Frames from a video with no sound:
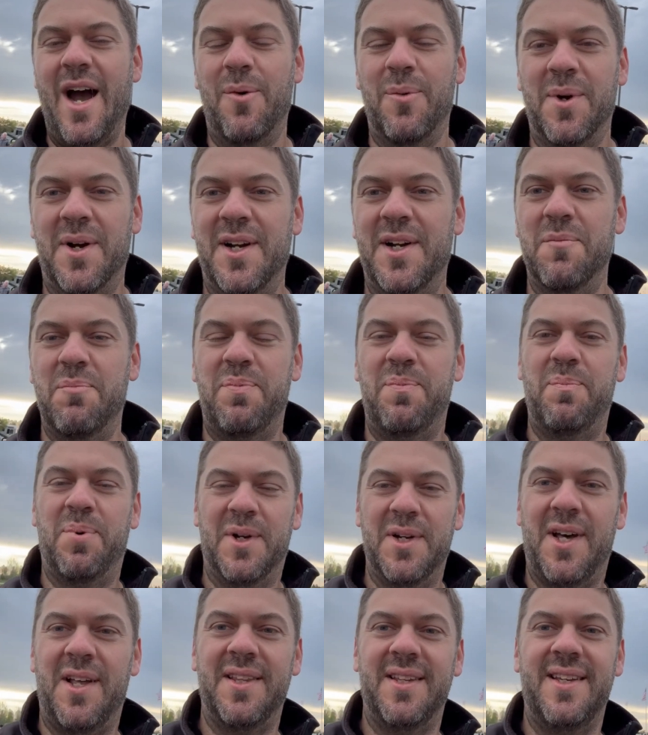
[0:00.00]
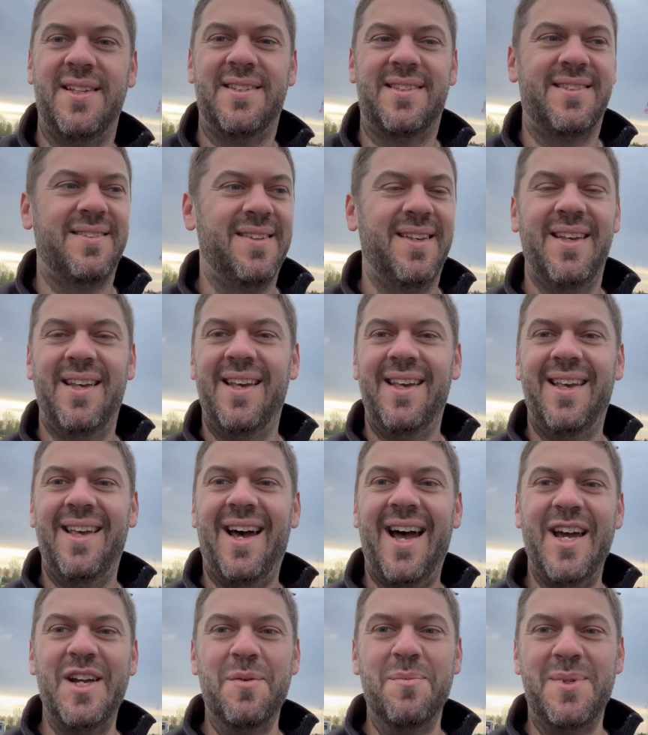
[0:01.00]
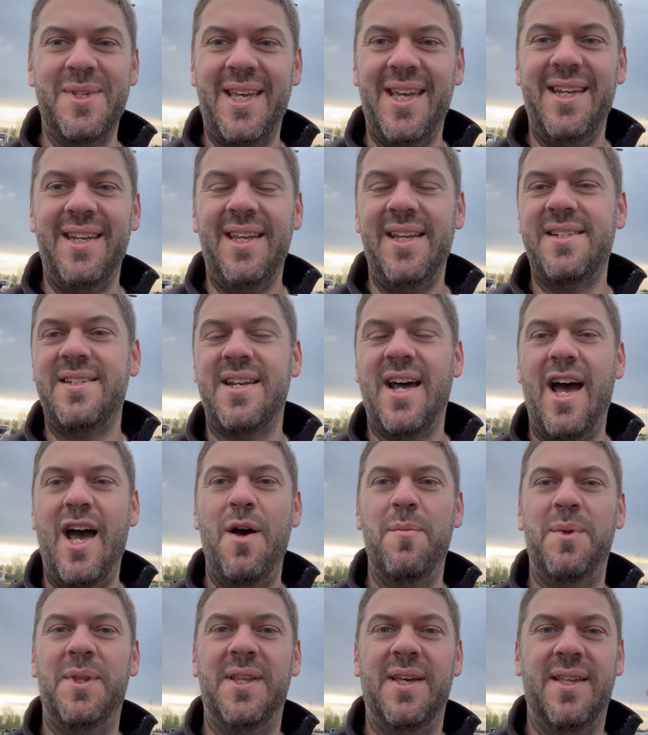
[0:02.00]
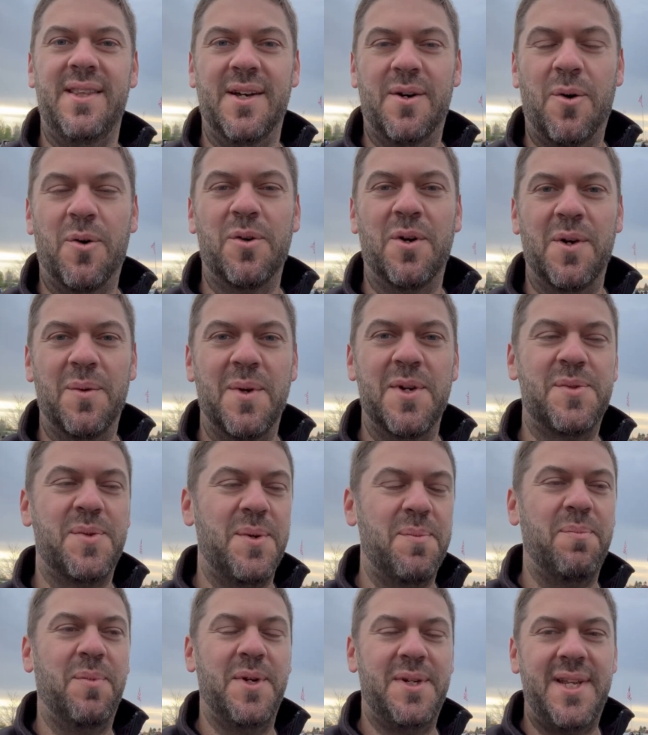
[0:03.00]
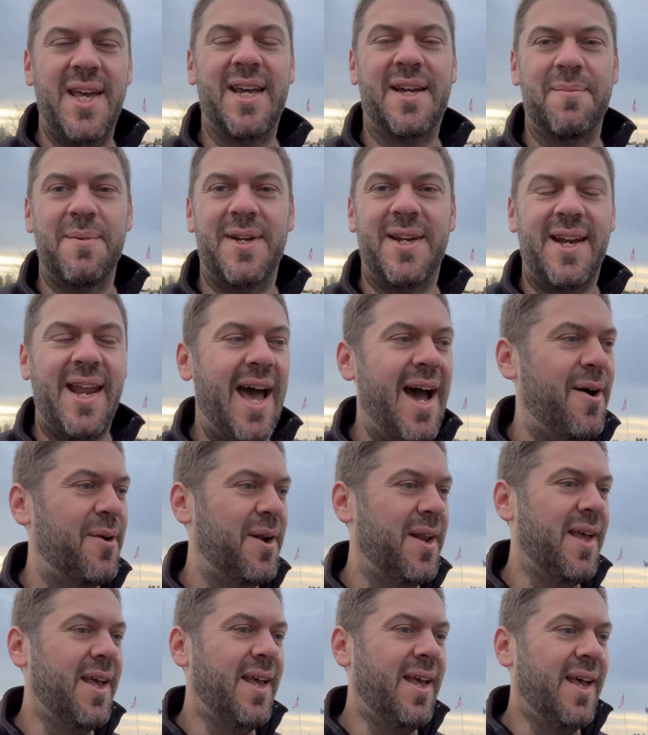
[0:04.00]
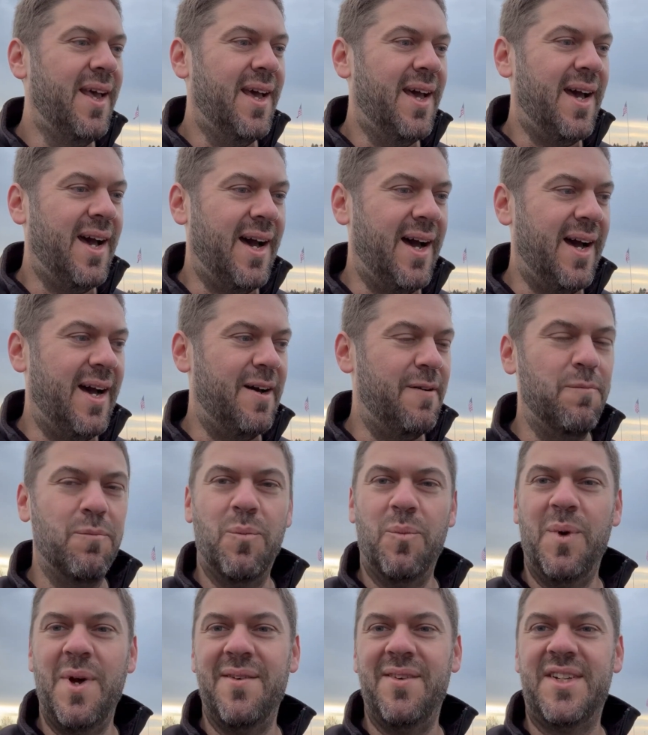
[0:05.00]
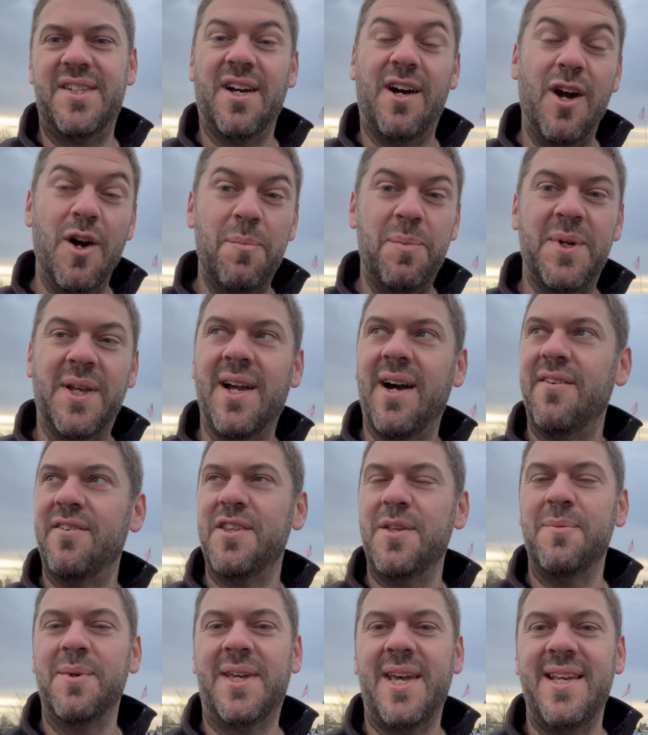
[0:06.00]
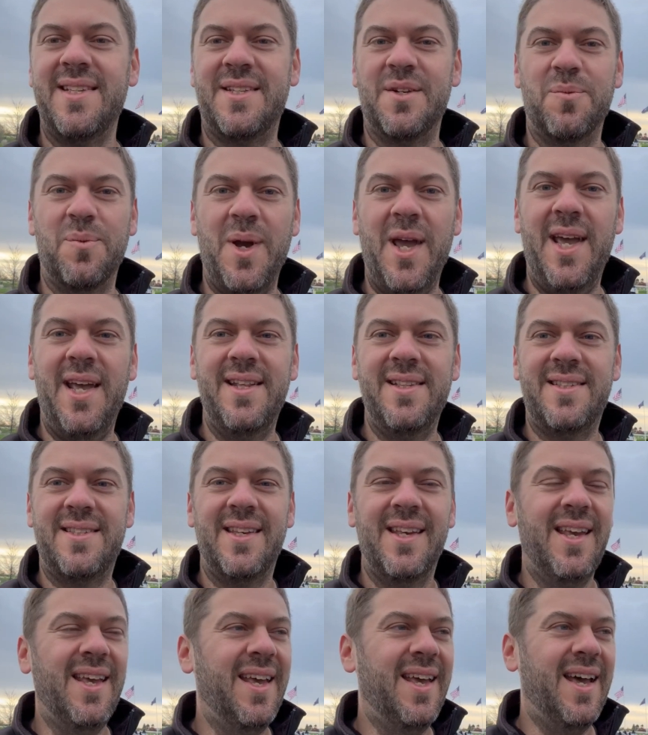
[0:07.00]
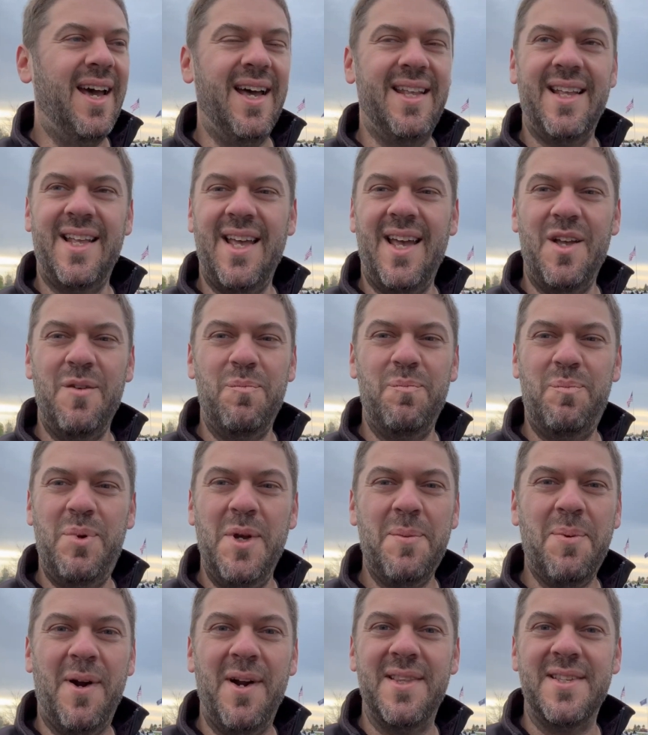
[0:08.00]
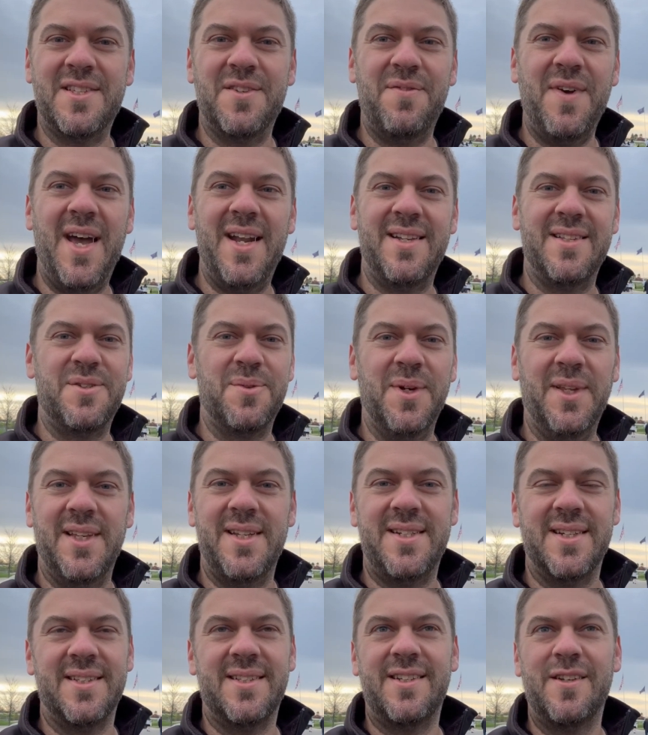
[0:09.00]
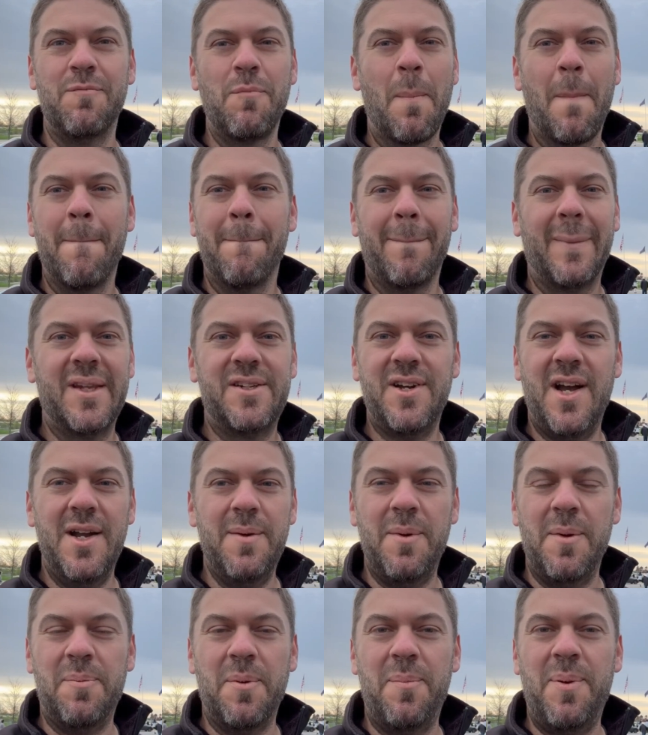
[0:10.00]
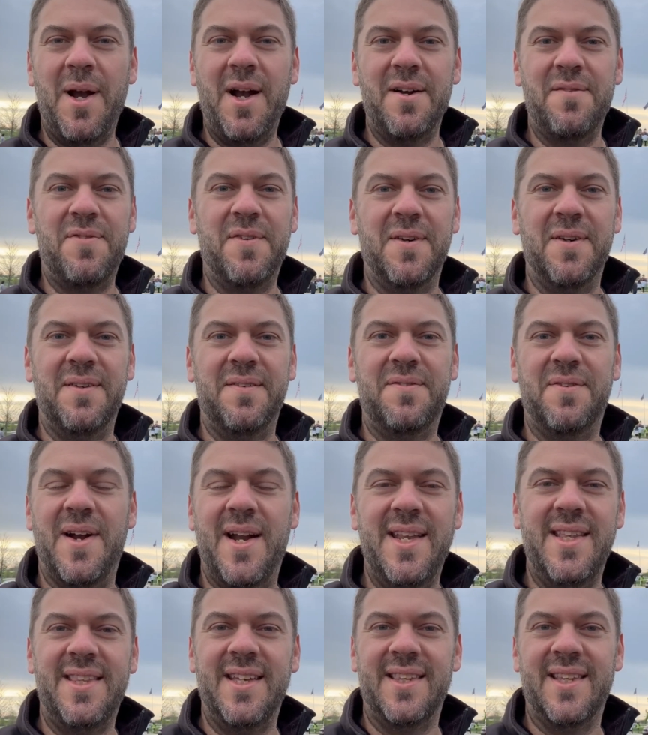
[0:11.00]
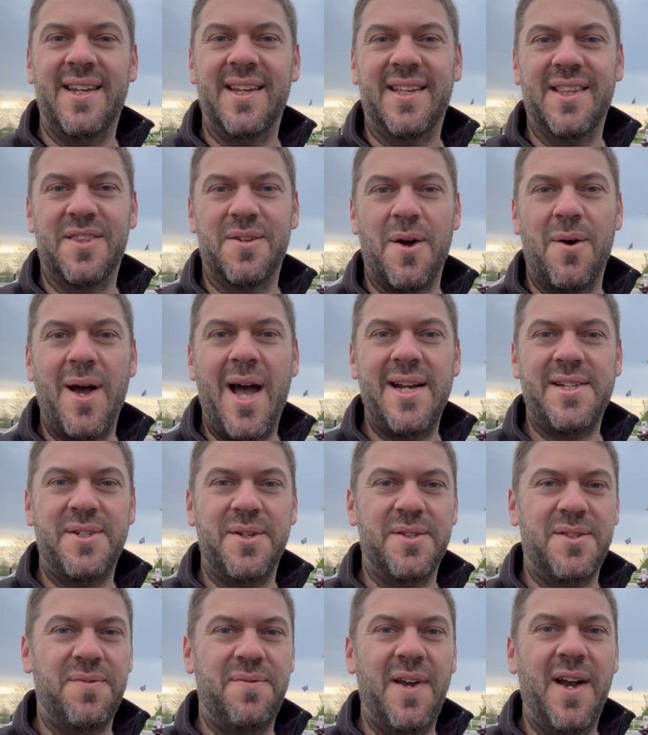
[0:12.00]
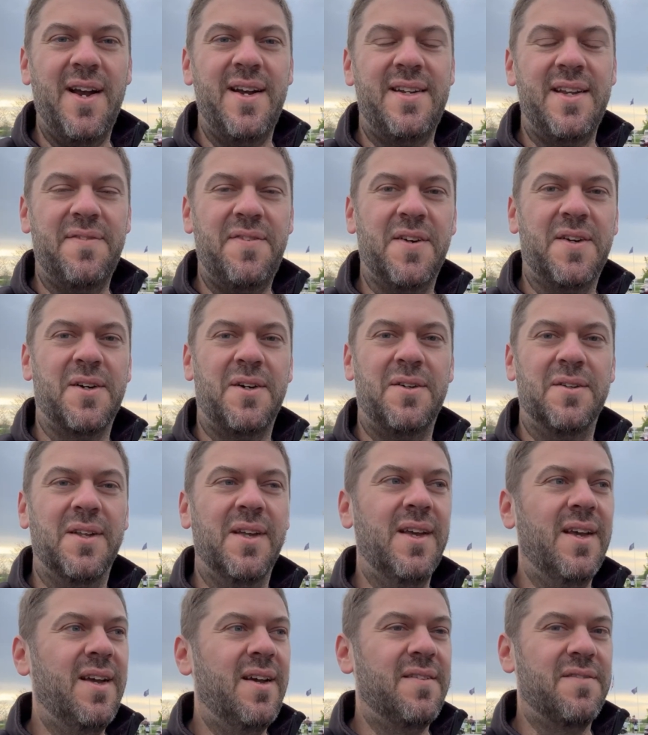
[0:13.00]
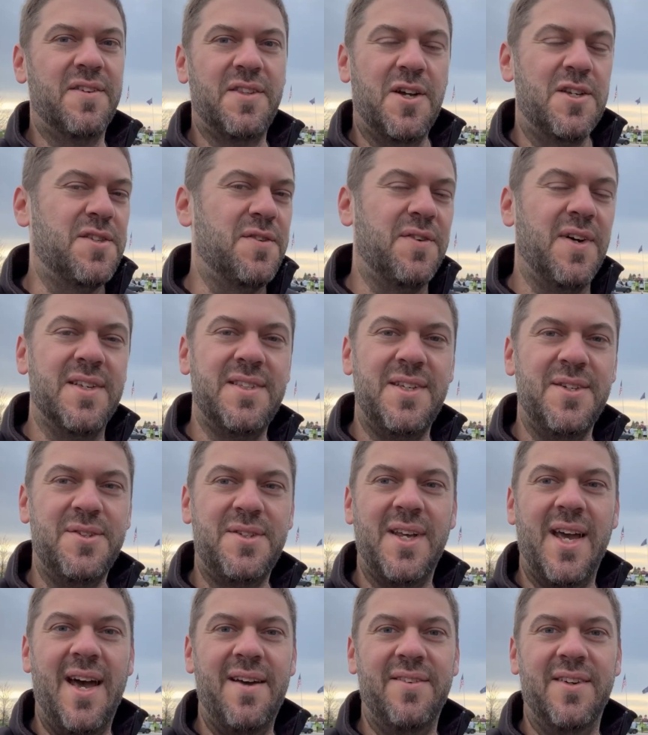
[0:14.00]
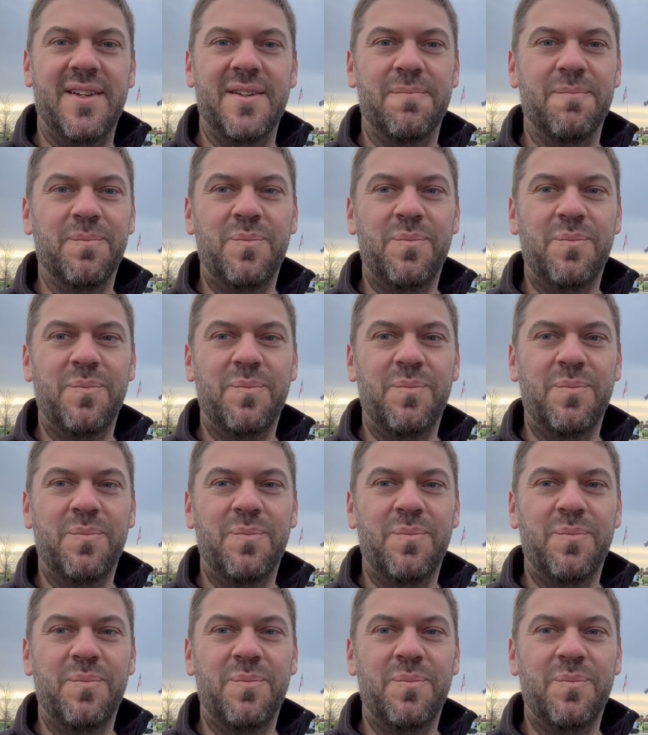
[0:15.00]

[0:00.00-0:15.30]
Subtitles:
we're going to put all these items in each time and the order in which we take them in and out. We have a tarp to cover them in case it rains. A big part of this event is really just trying to be prepared for anything that it can throw at you. It's very difficult for those of us used to having